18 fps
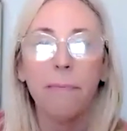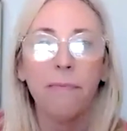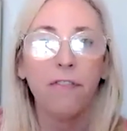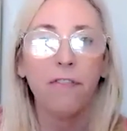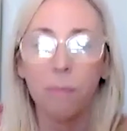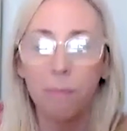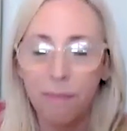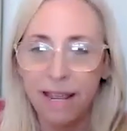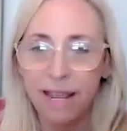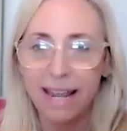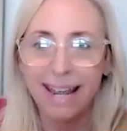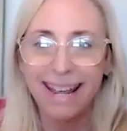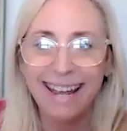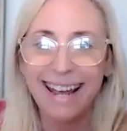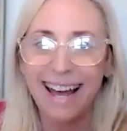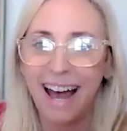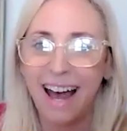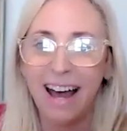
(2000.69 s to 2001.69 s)
for
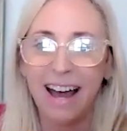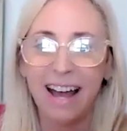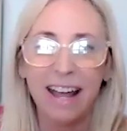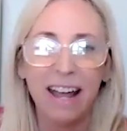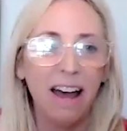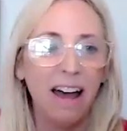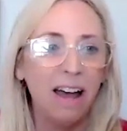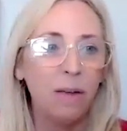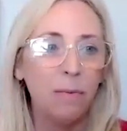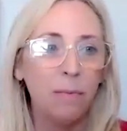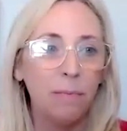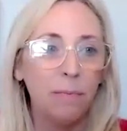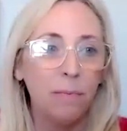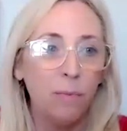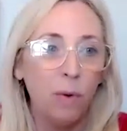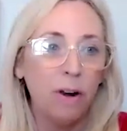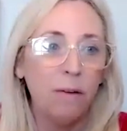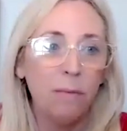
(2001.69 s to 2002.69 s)
me, I
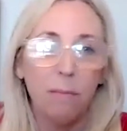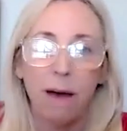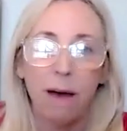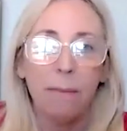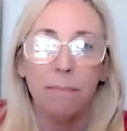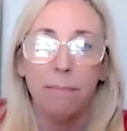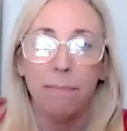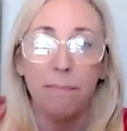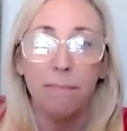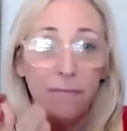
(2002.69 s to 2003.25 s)
one of my